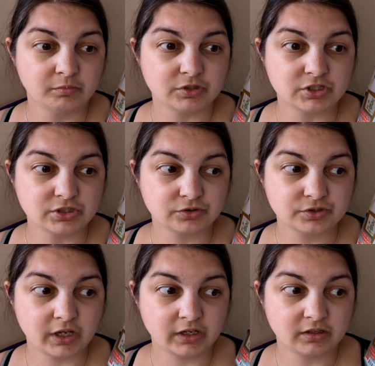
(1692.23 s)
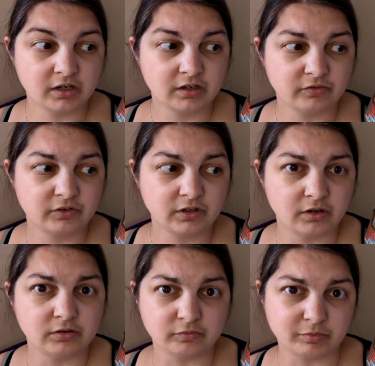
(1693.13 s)
But she's also had another
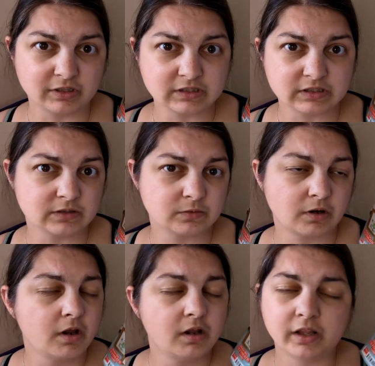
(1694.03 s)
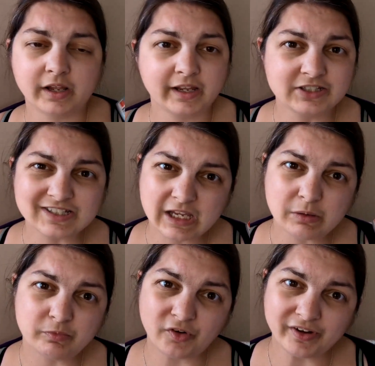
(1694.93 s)
load of magazines as well. I just
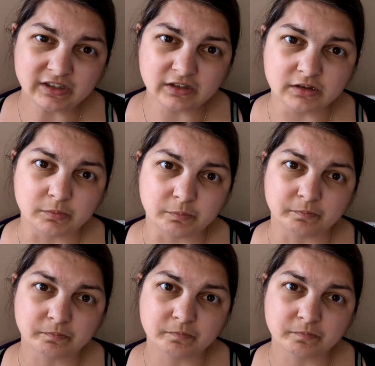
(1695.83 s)
keep finding them.